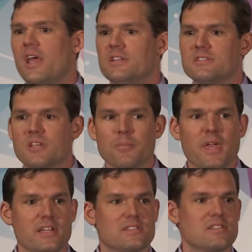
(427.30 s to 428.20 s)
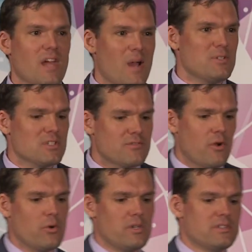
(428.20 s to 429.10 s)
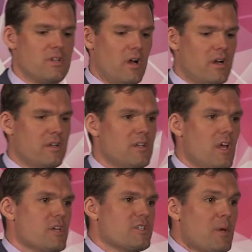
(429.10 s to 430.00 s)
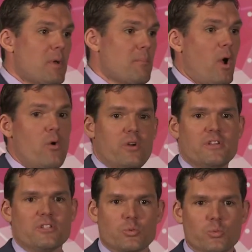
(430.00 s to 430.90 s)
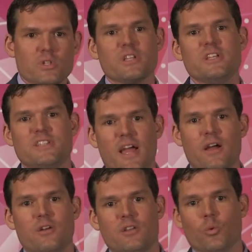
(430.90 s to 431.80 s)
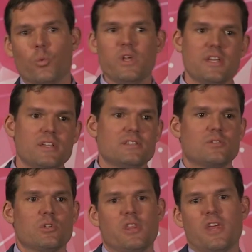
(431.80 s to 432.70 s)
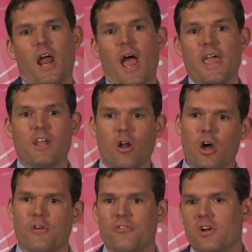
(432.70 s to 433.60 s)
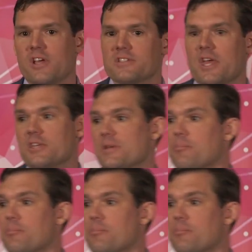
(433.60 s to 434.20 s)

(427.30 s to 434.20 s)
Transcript: In some cases, I'm just focused on some component that's really down in the weeds that I can offer as